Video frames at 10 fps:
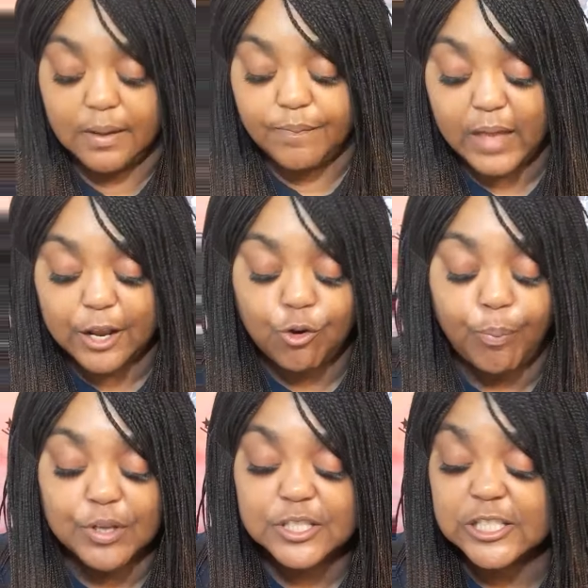Neither
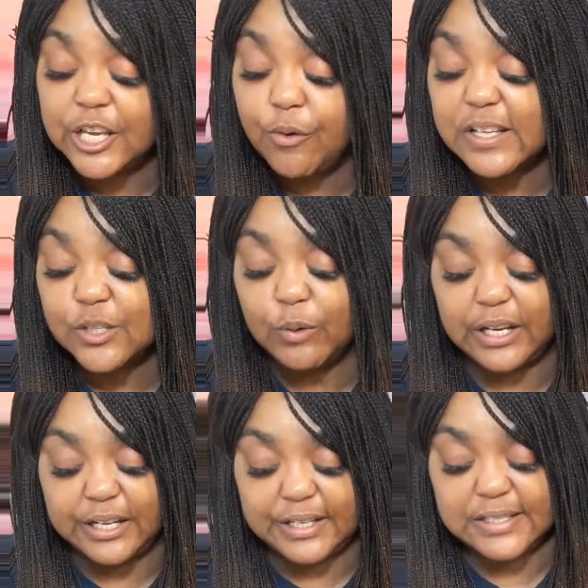person see you as someone
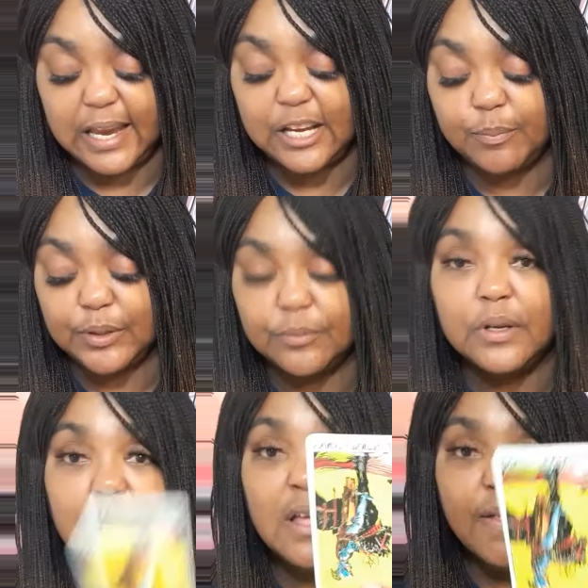unattainable.